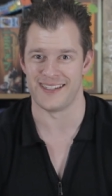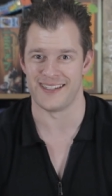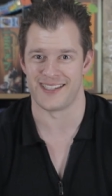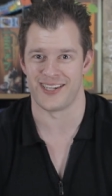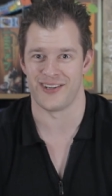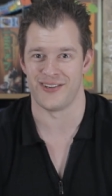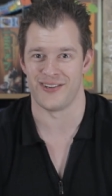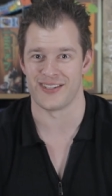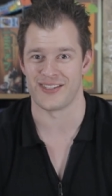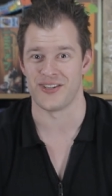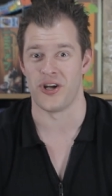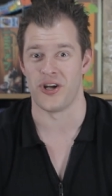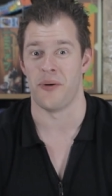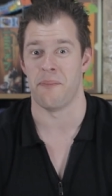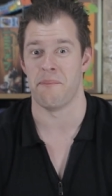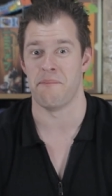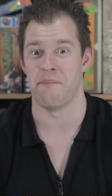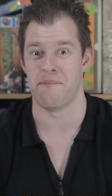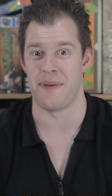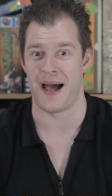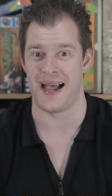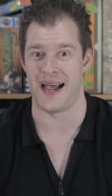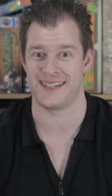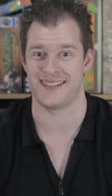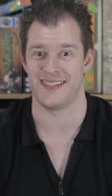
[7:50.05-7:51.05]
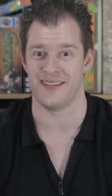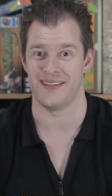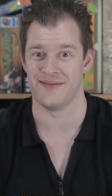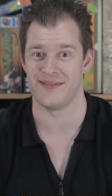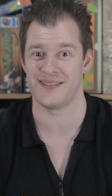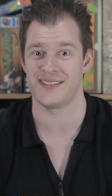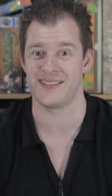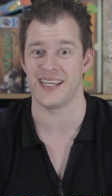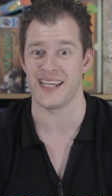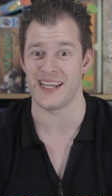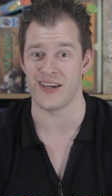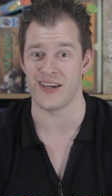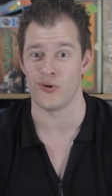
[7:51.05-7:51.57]
so it's not a massive
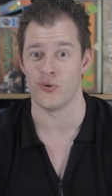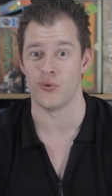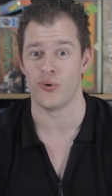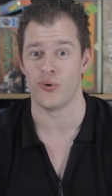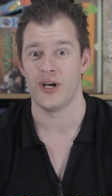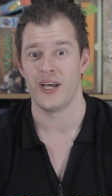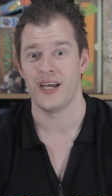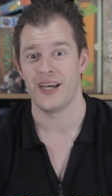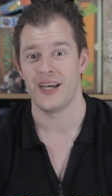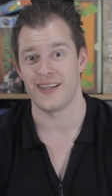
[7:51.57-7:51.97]
deal